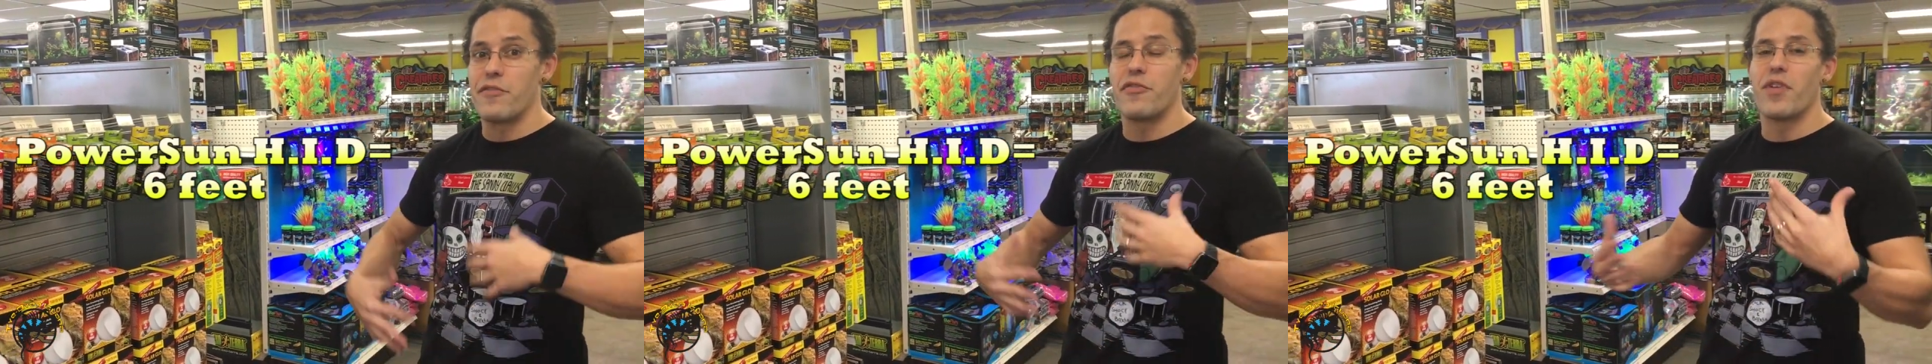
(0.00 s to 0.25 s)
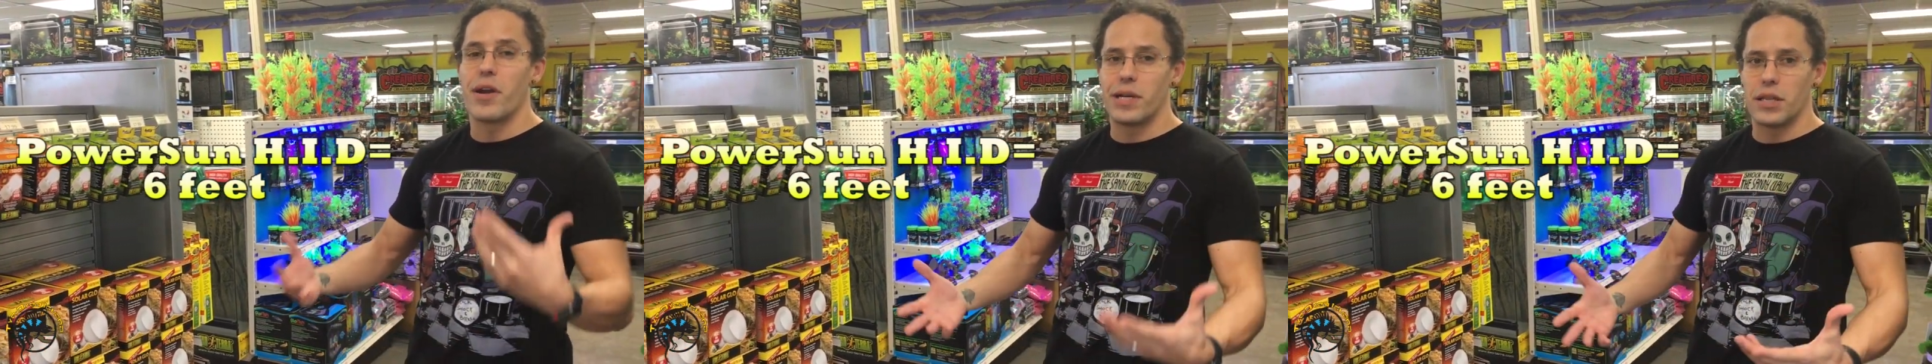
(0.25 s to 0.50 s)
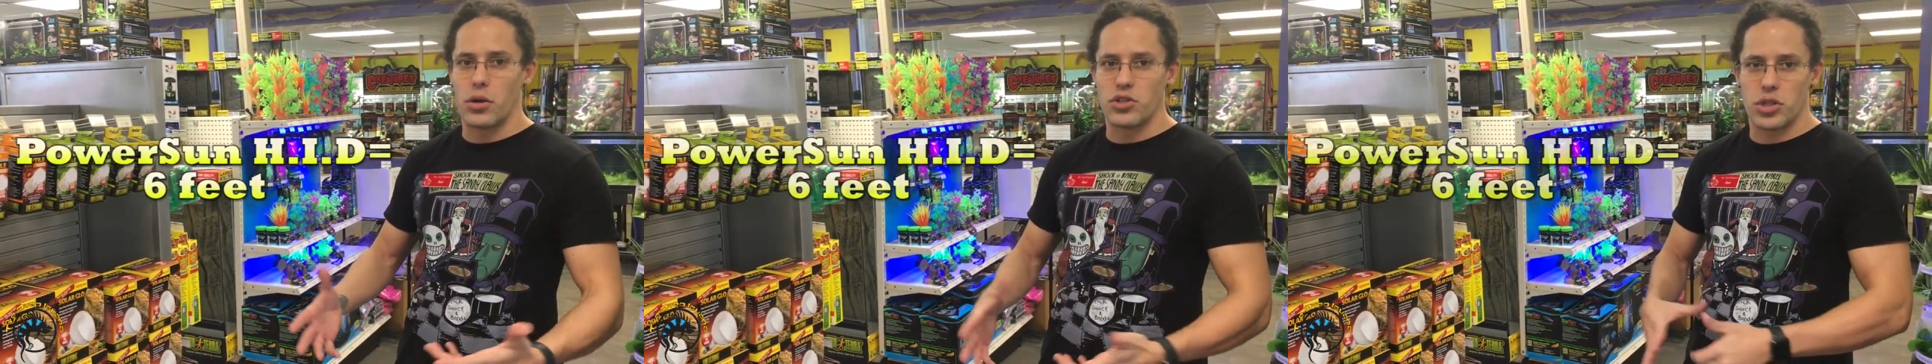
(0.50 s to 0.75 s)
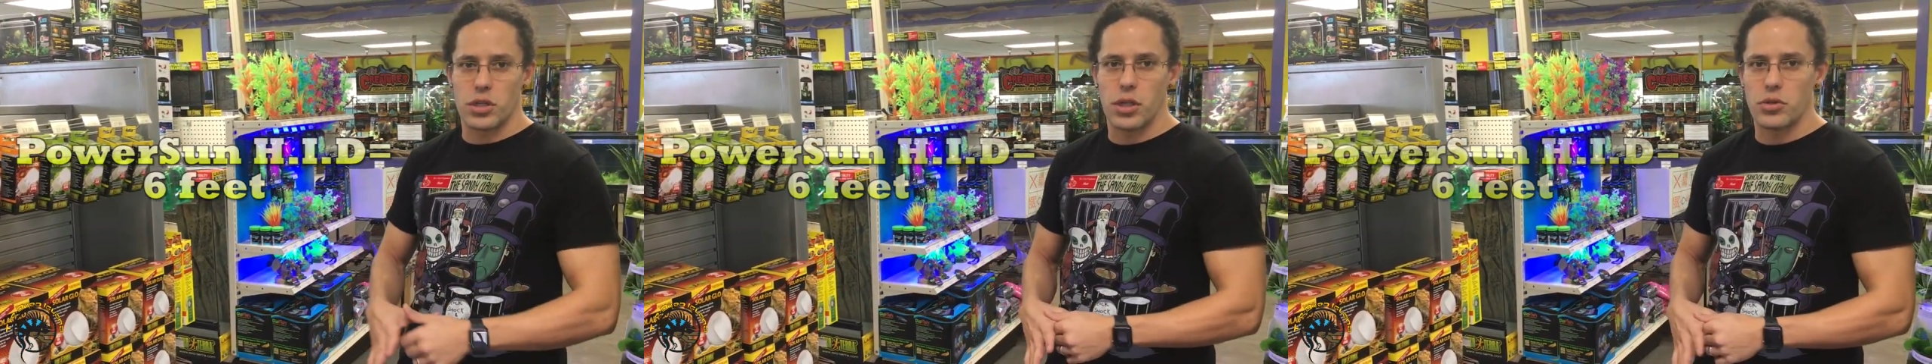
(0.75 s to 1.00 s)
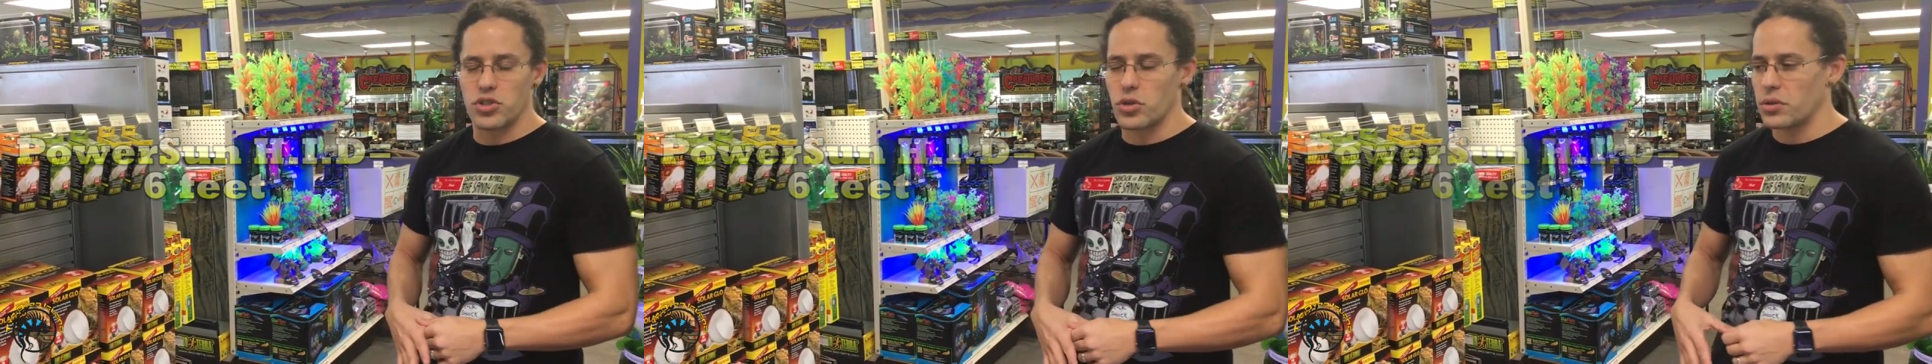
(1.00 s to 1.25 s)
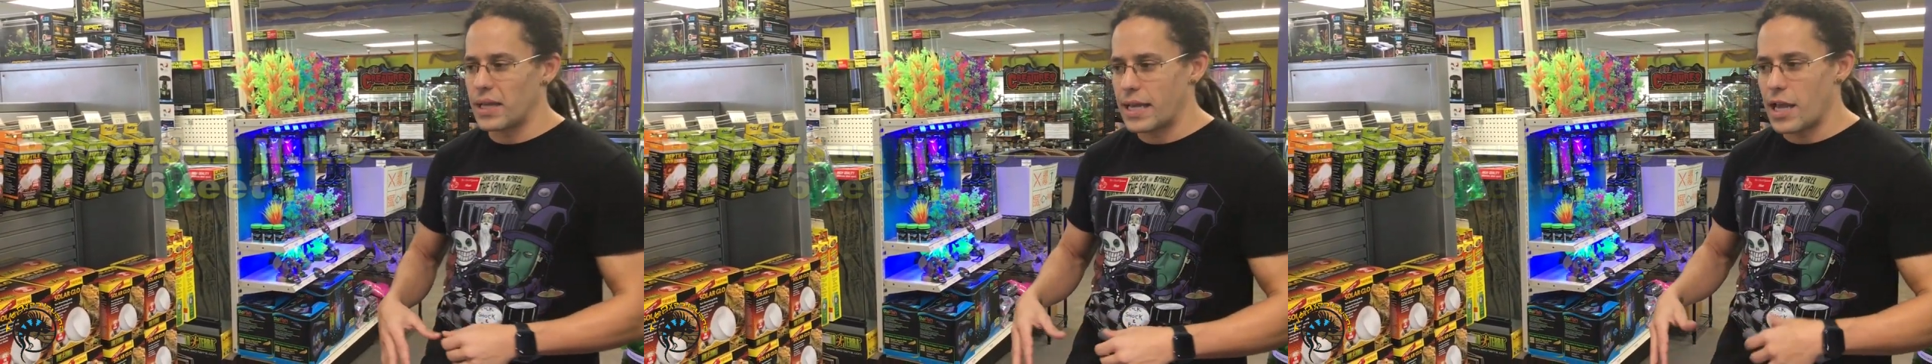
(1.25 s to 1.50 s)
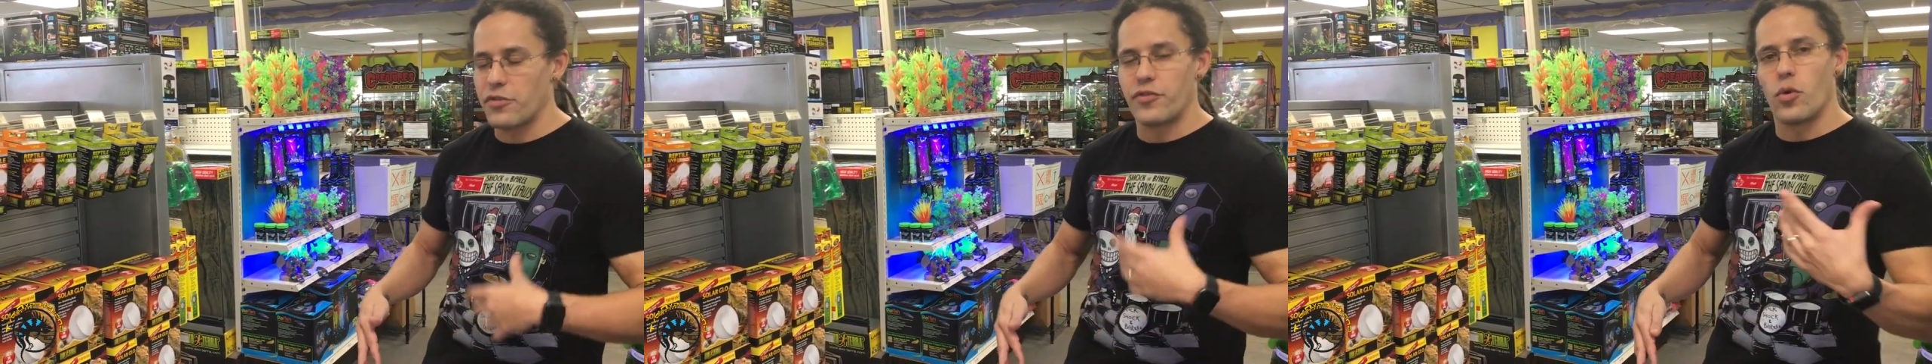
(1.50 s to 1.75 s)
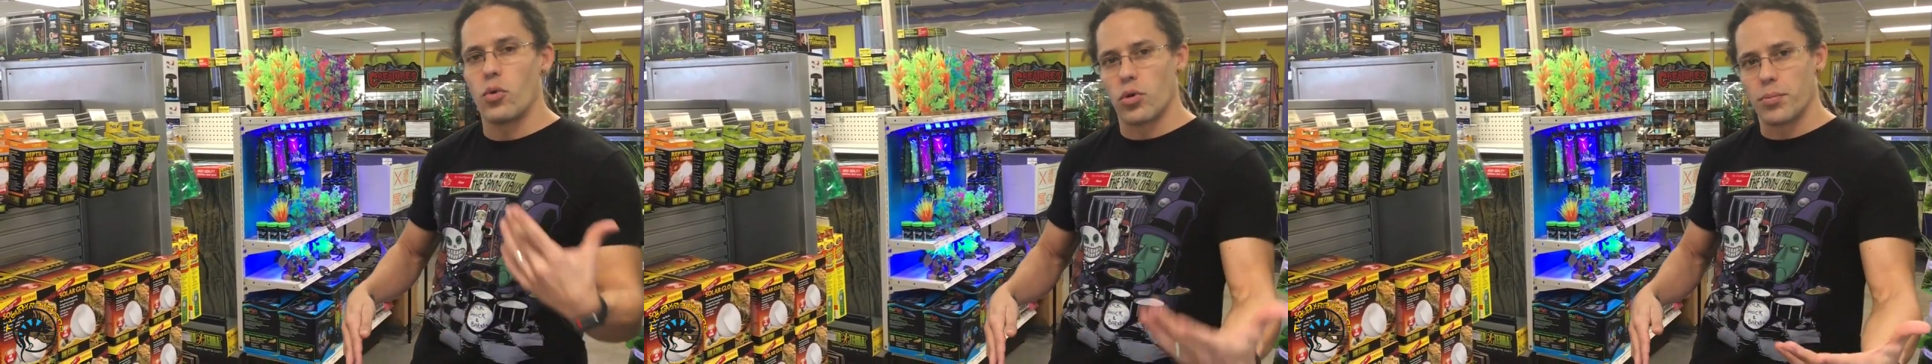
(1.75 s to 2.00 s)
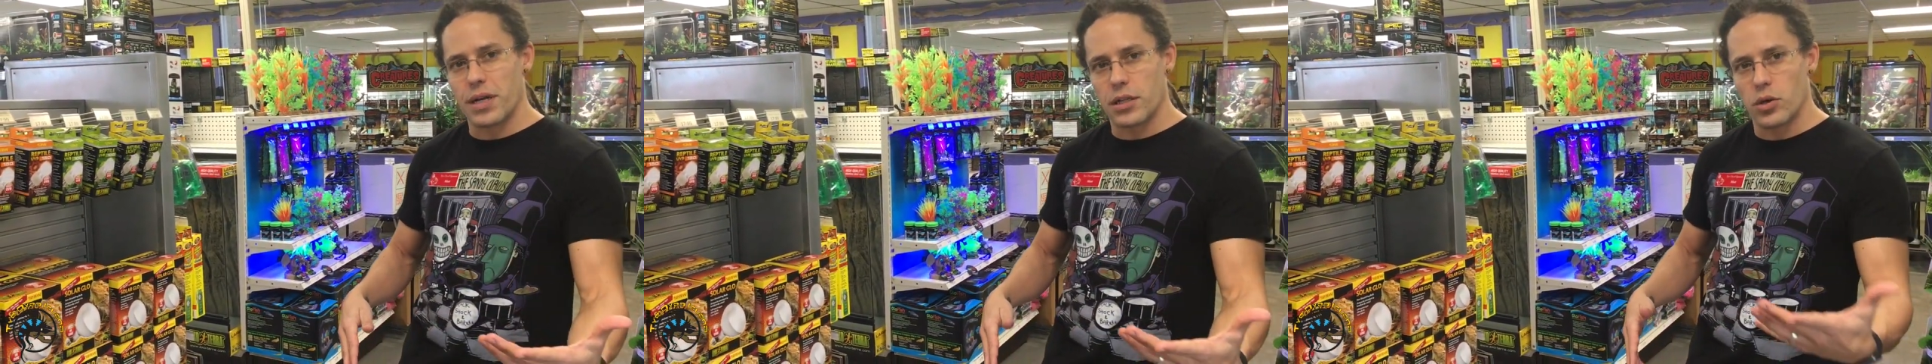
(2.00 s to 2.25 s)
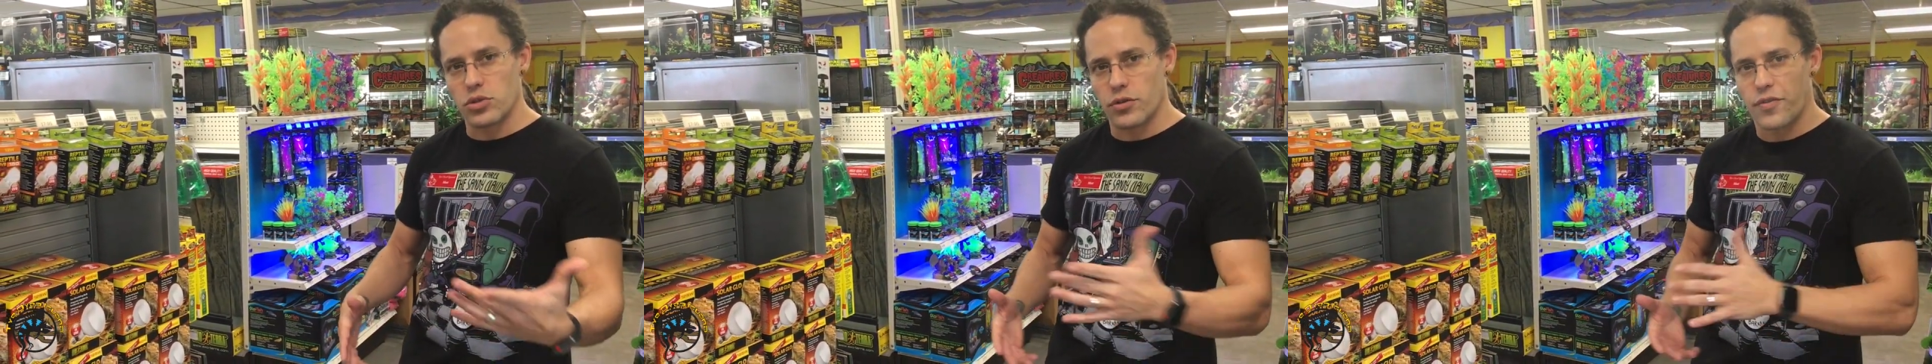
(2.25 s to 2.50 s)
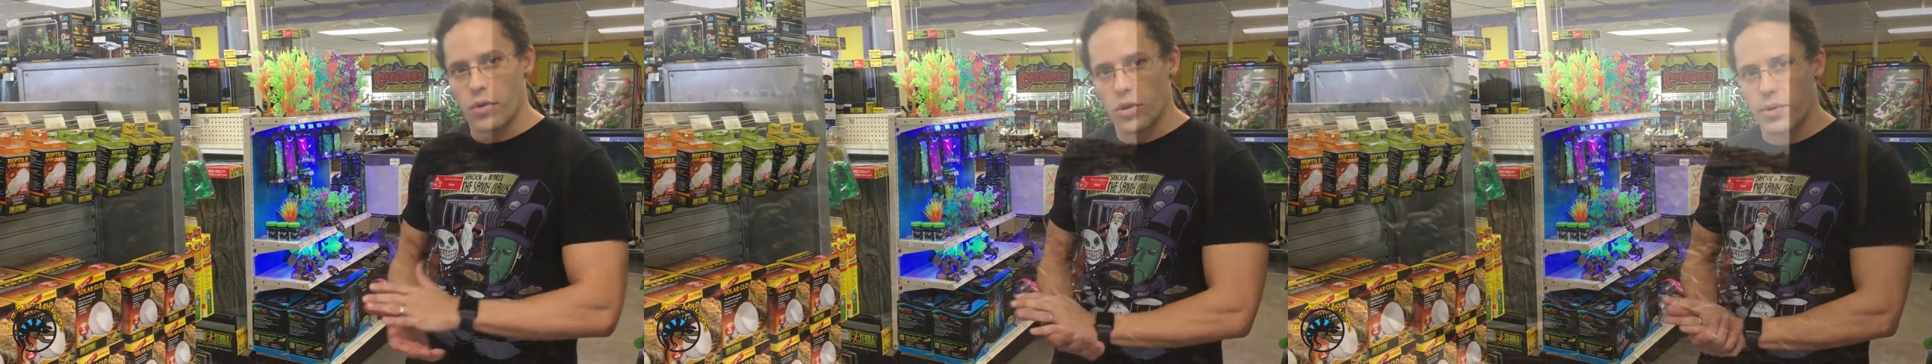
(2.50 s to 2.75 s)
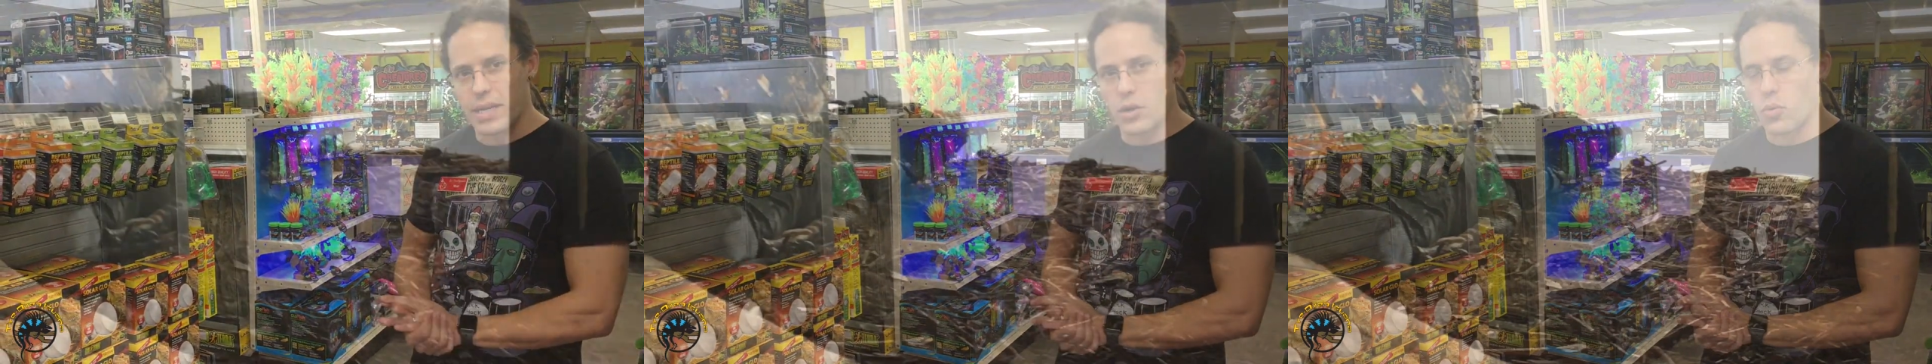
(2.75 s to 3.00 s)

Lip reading: at a very large enclosure, like a full room enclosure for a